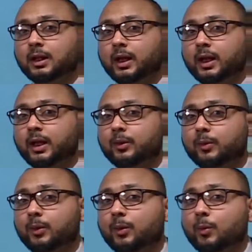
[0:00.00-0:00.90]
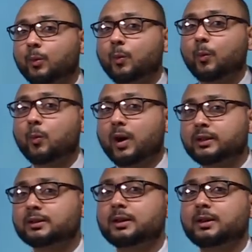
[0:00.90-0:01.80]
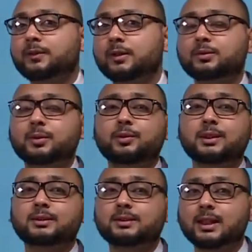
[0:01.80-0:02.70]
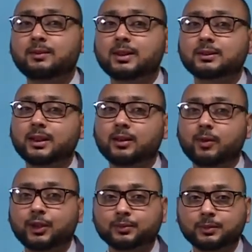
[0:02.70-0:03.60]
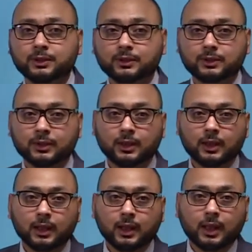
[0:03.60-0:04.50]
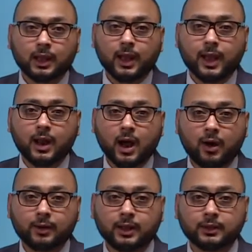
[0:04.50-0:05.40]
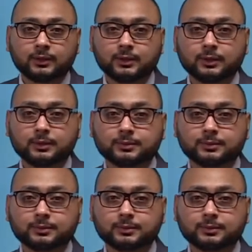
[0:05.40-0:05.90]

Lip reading: and what's the difference between savings and investments, and how does